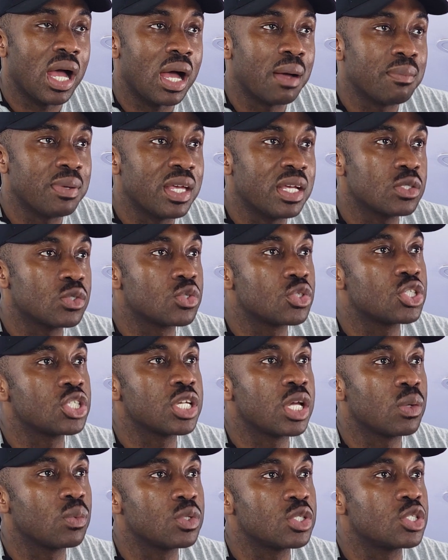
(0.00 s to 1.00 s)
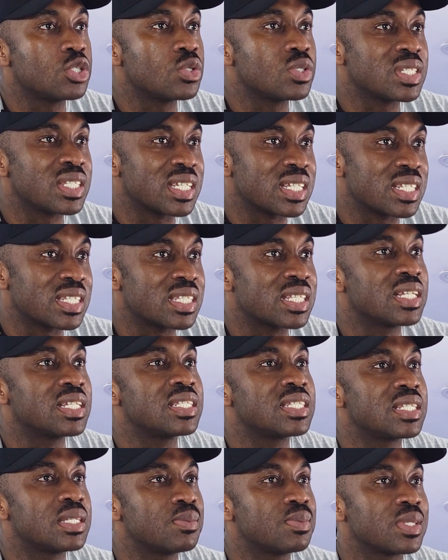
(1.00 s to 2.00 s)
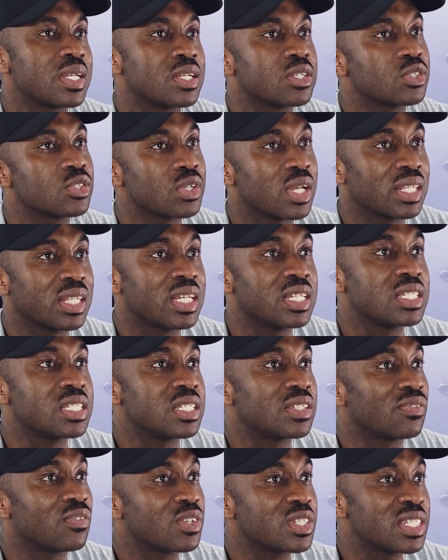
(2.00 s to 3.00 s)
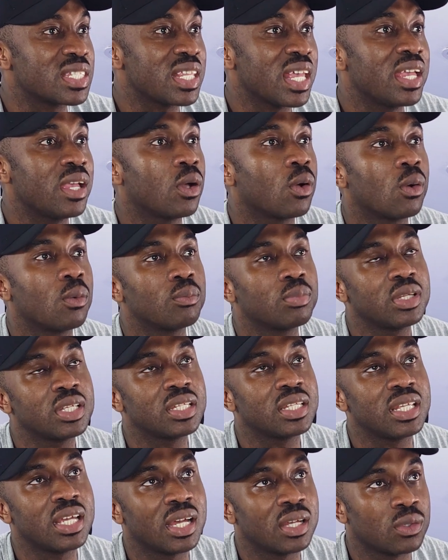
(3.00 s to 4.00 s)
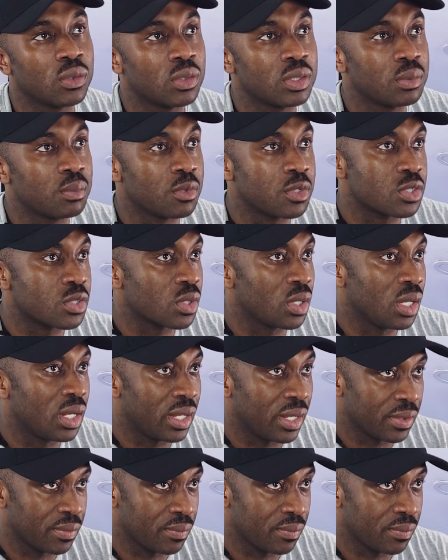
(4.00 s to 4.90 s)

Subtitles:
I'm here to share with you 16 tips and strategies for staying completely anonymous online.